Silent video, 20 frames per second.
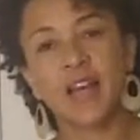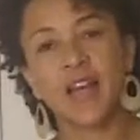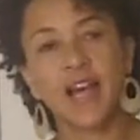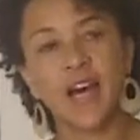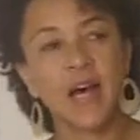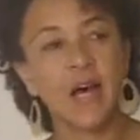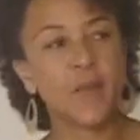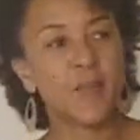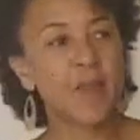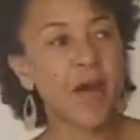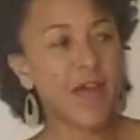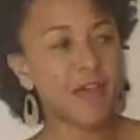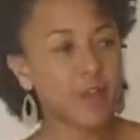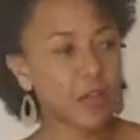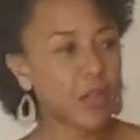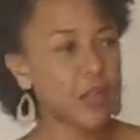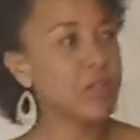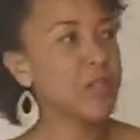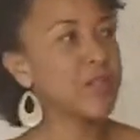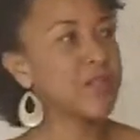I've
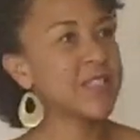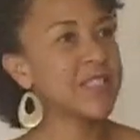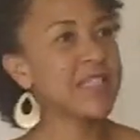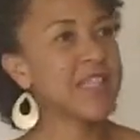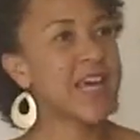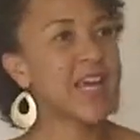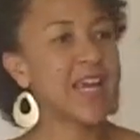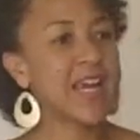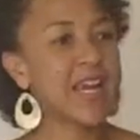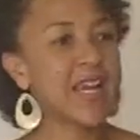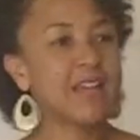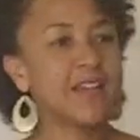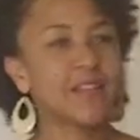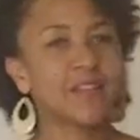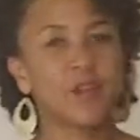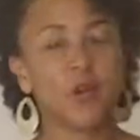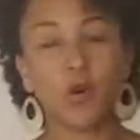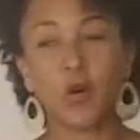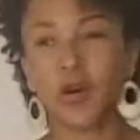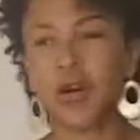heard them say,
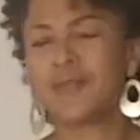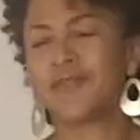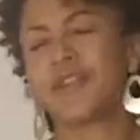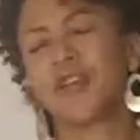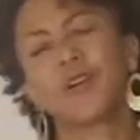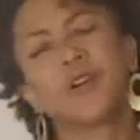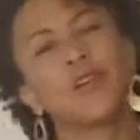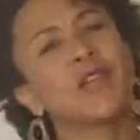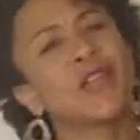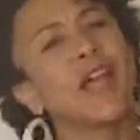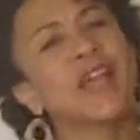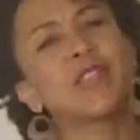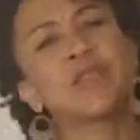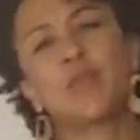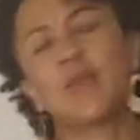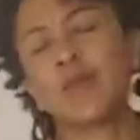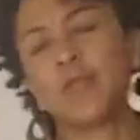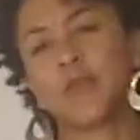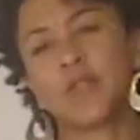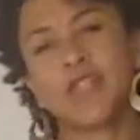or I've heard lots
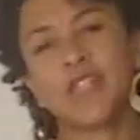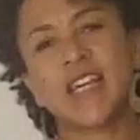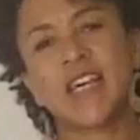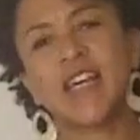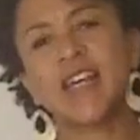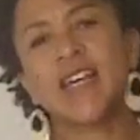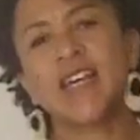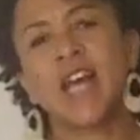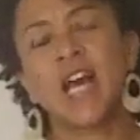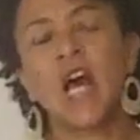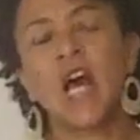of people say,